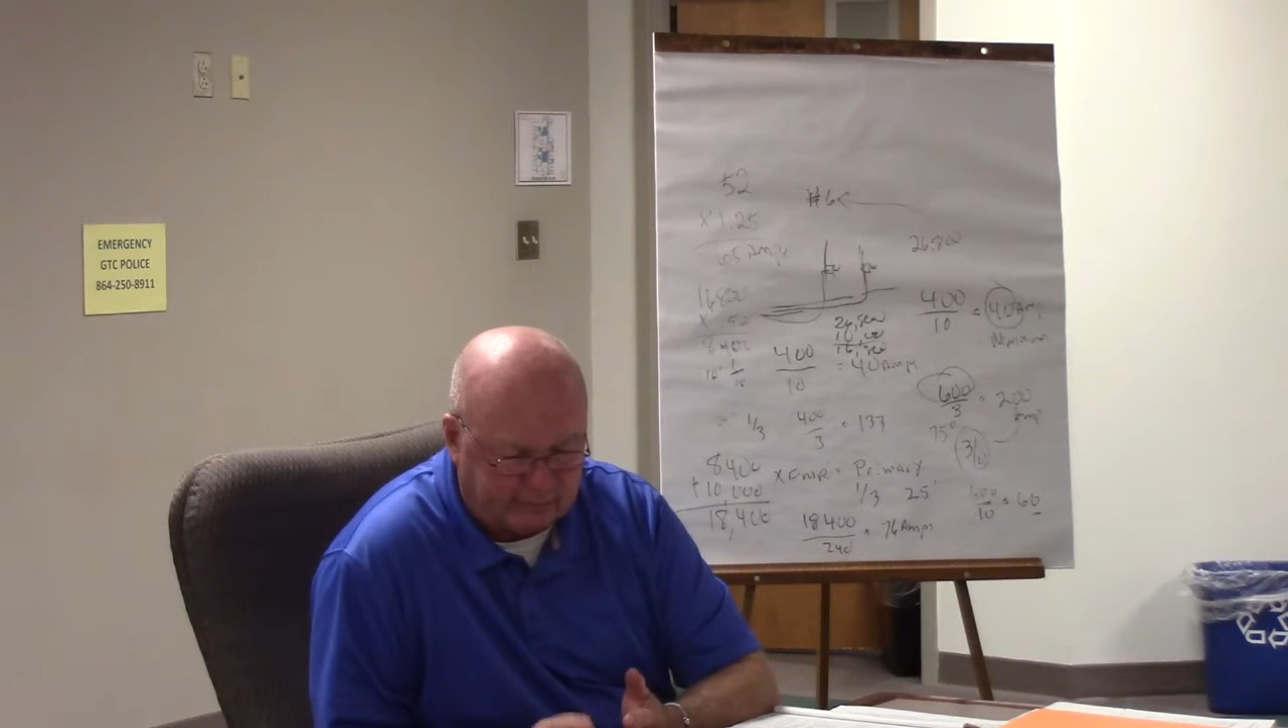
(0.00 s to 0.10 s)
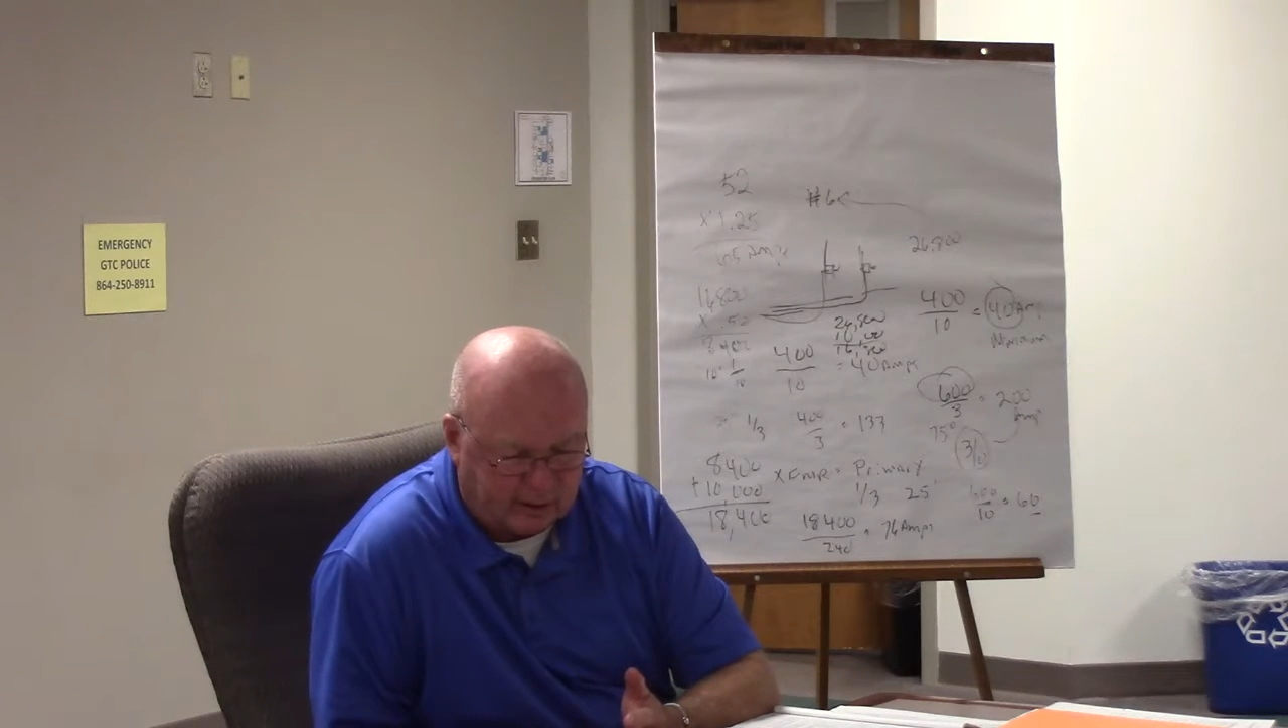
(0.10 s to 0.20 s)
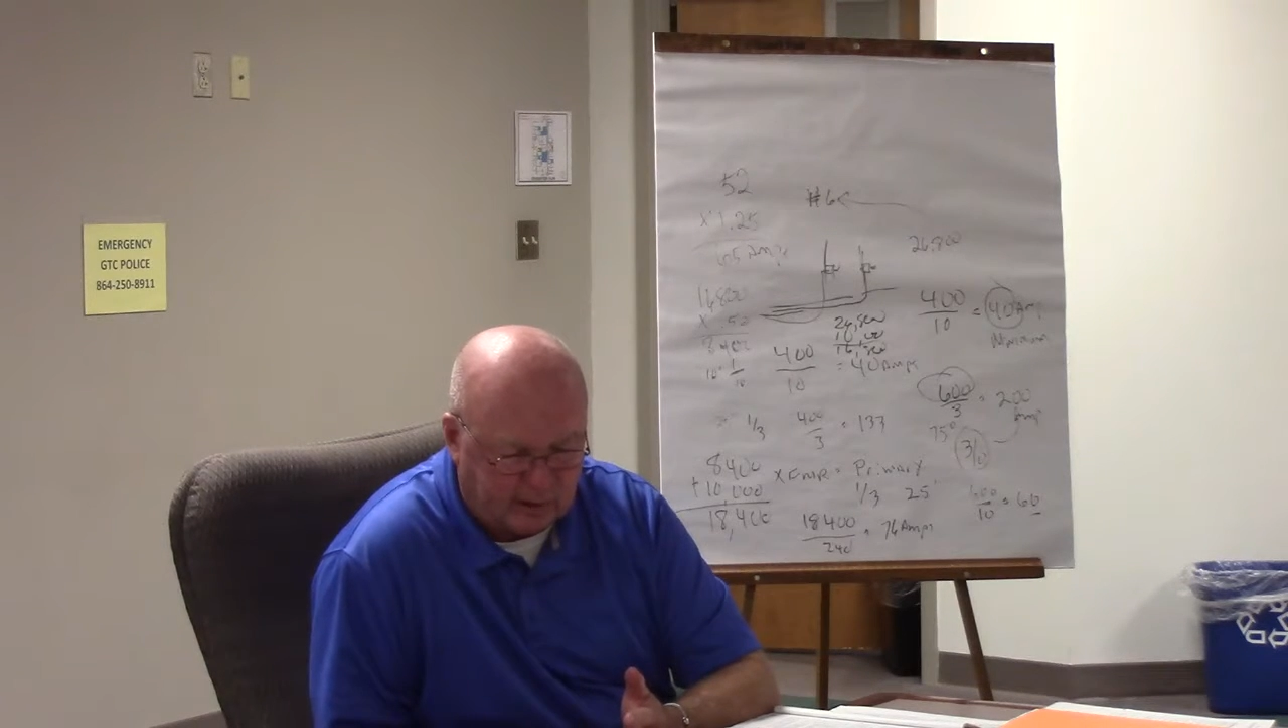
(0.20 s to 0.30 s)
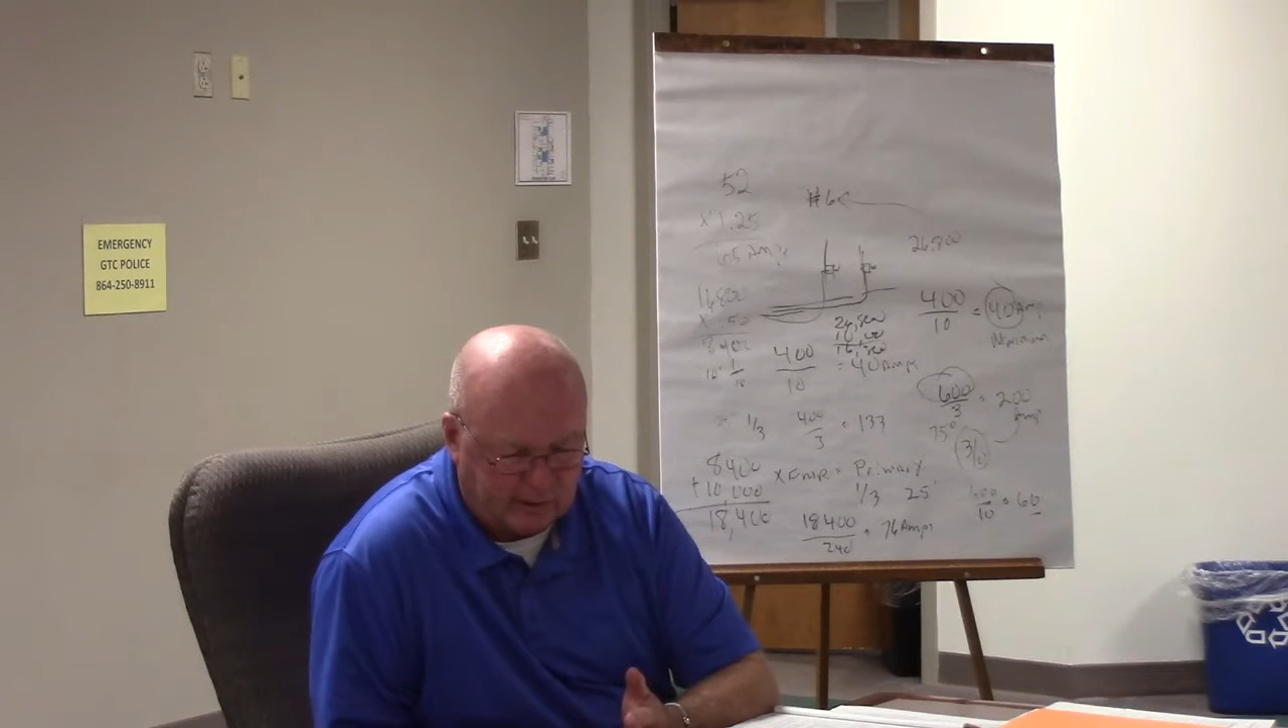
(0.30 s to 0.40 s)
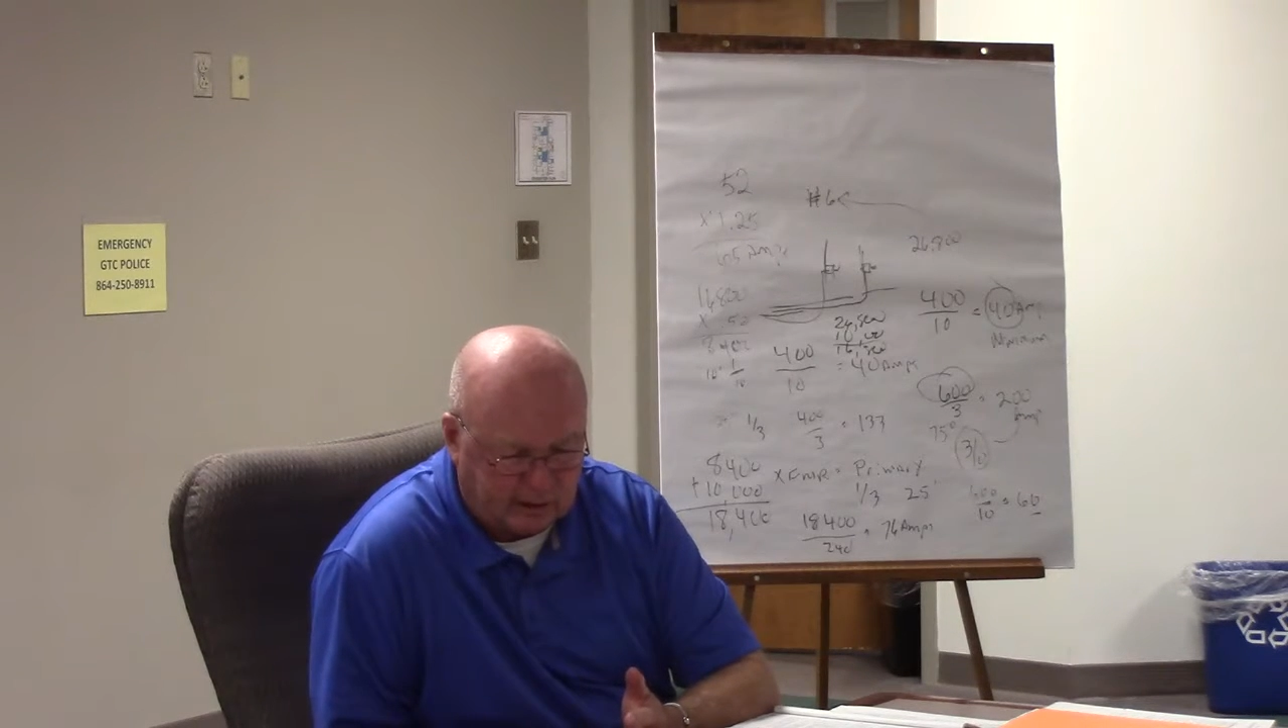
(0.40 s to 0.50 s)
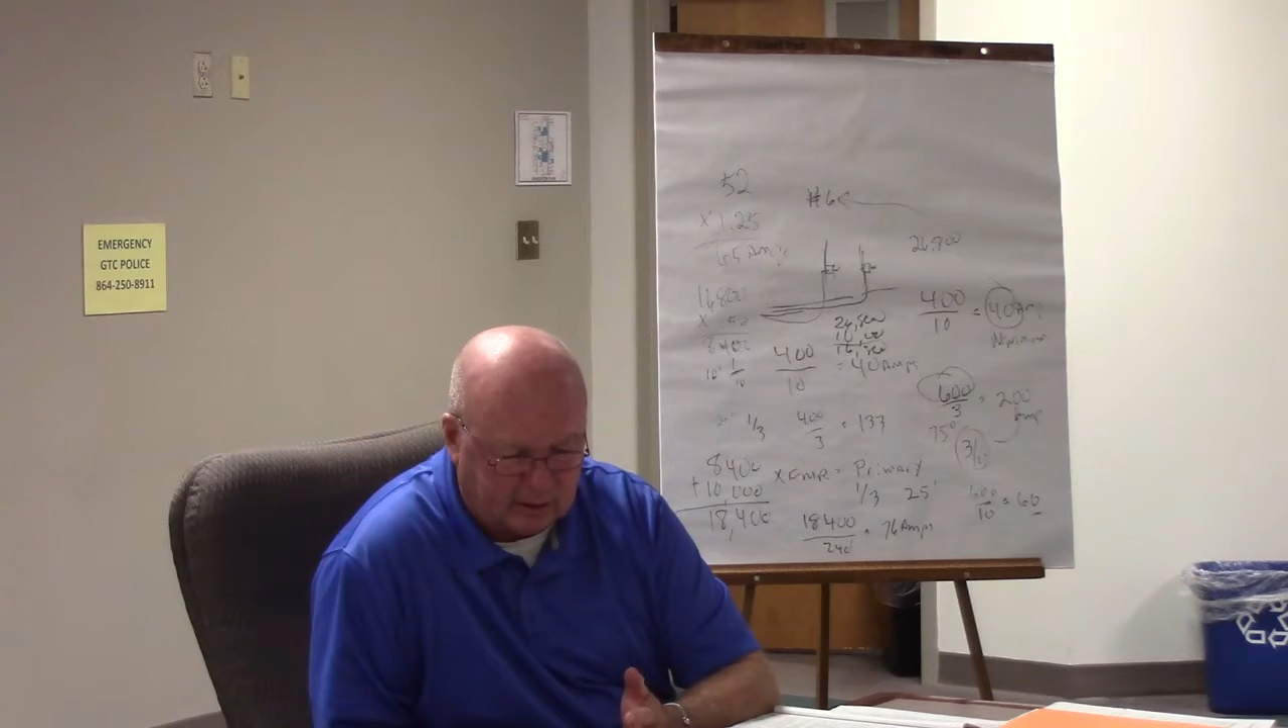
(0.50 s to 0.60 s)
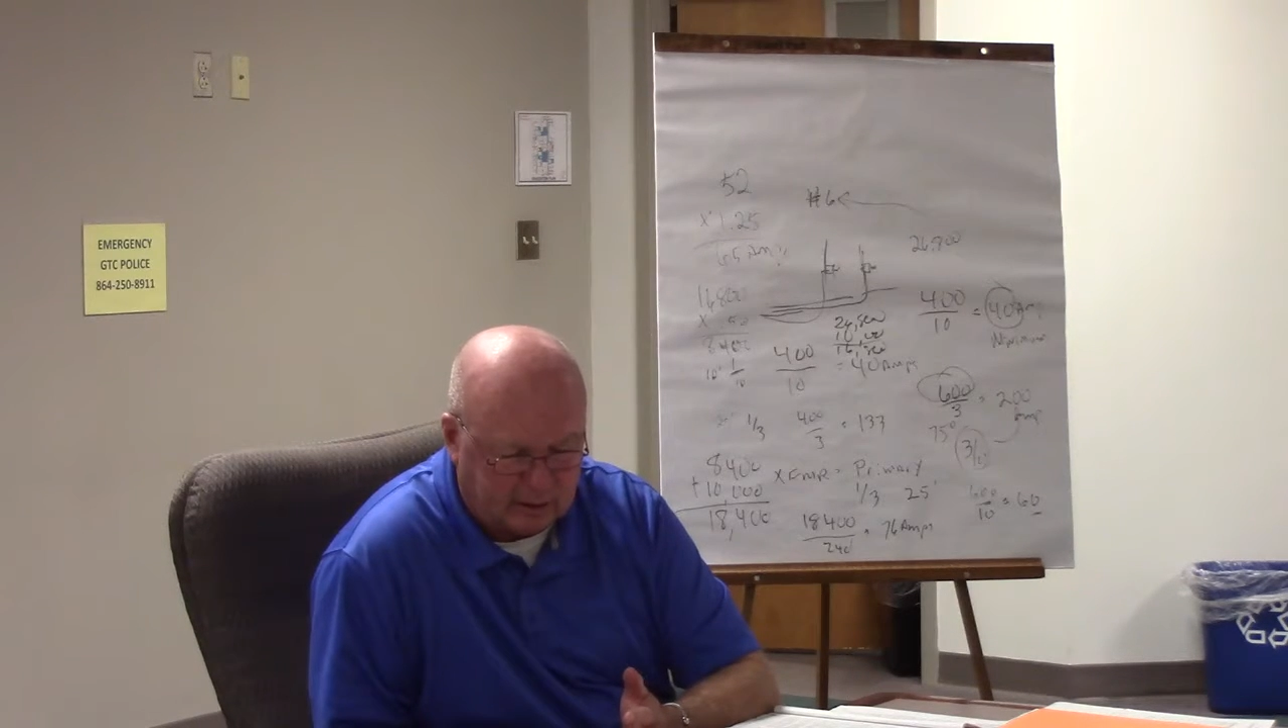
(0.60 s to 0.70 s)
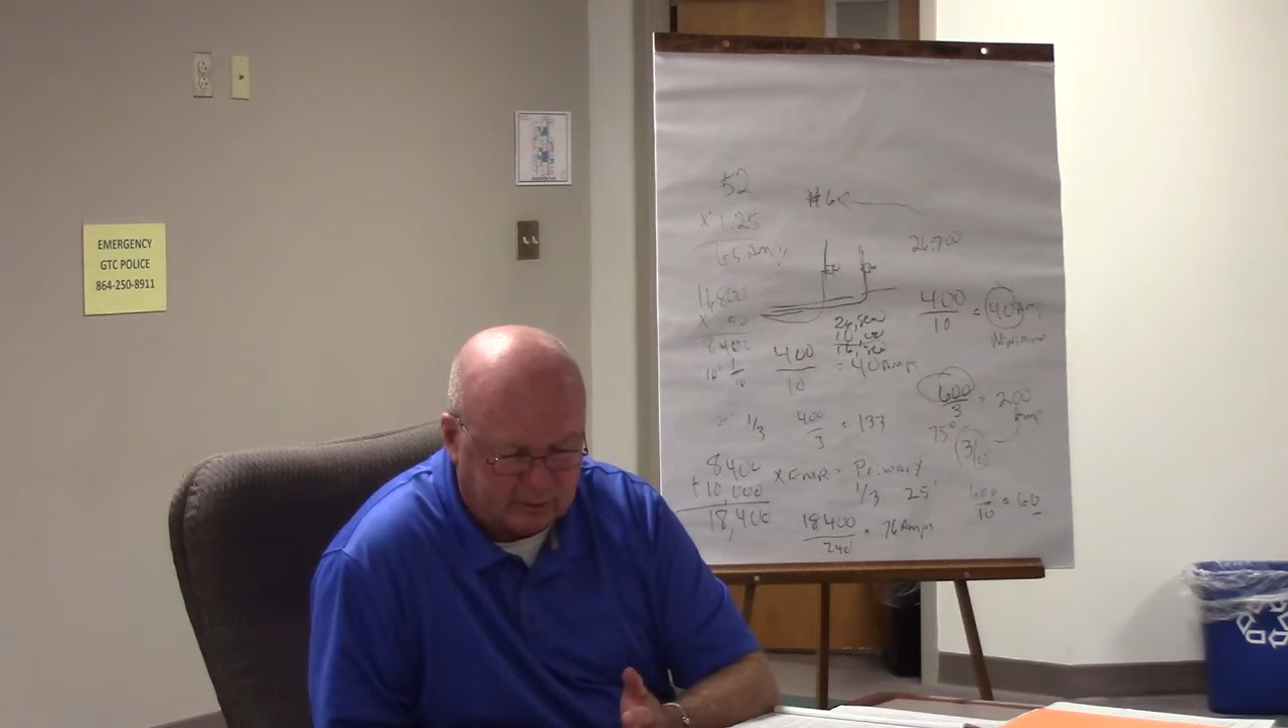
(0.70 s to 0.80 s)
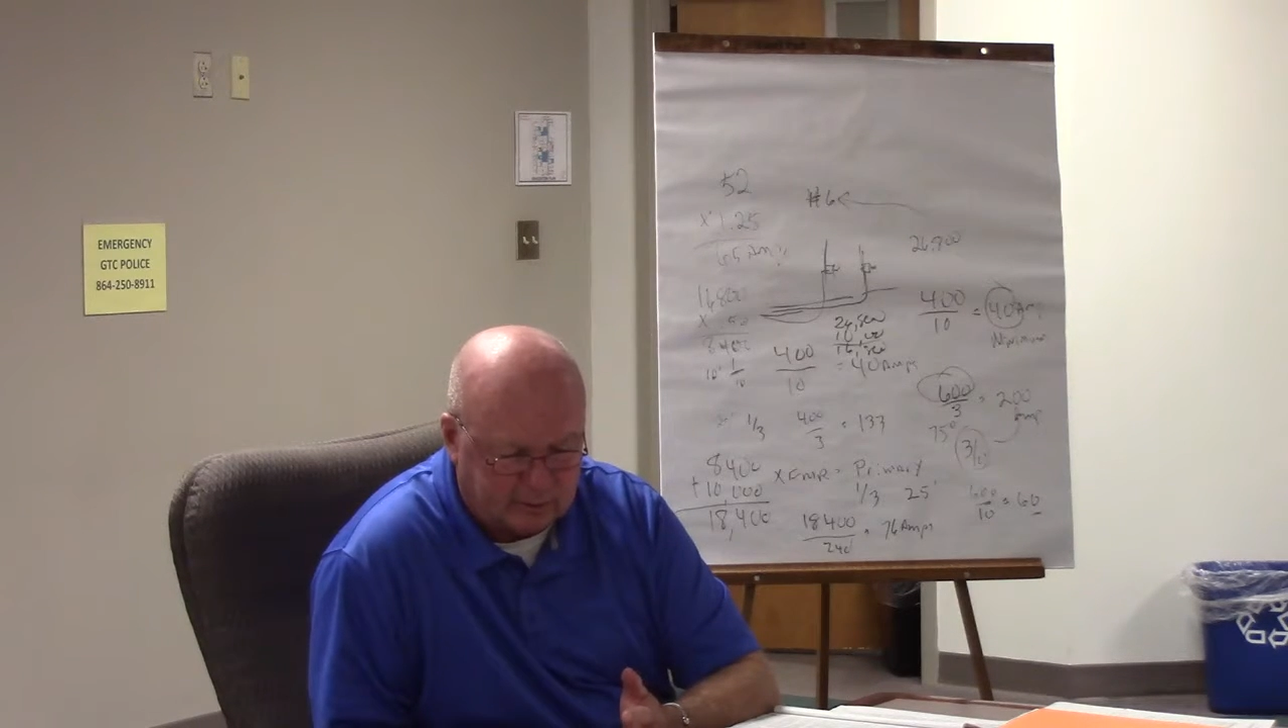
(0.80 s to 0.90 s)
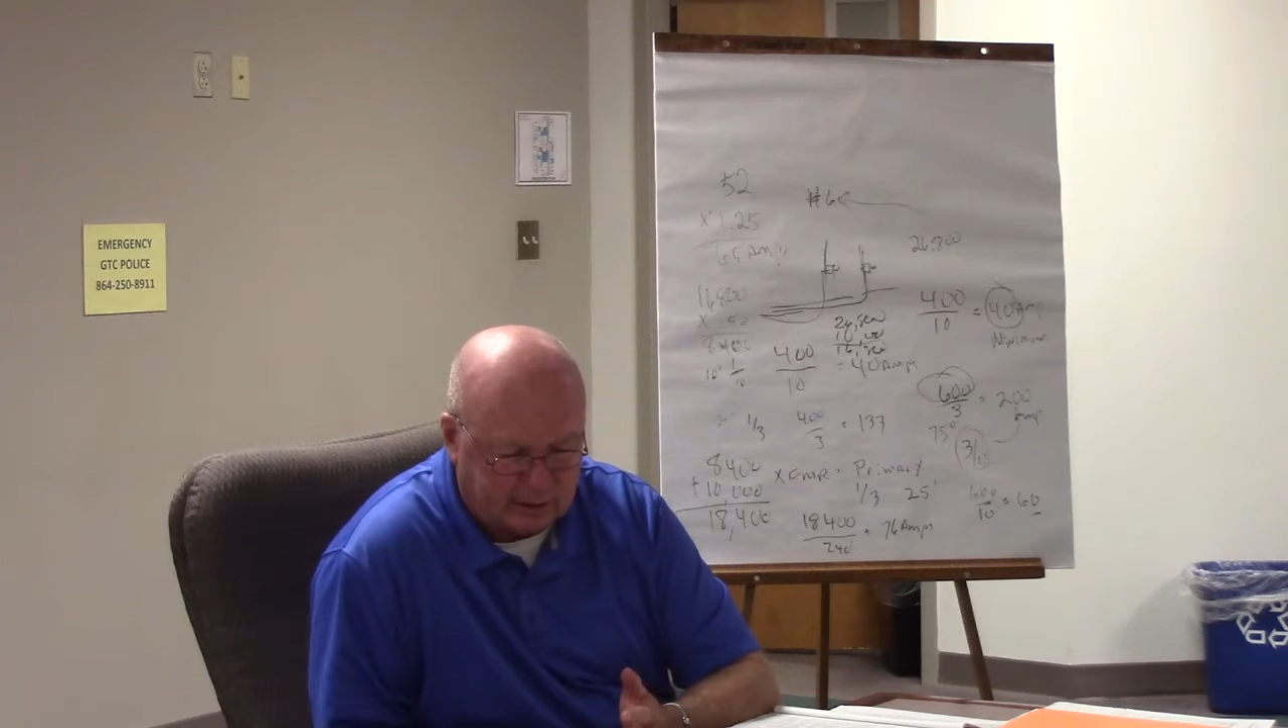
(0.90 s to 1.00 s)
following loads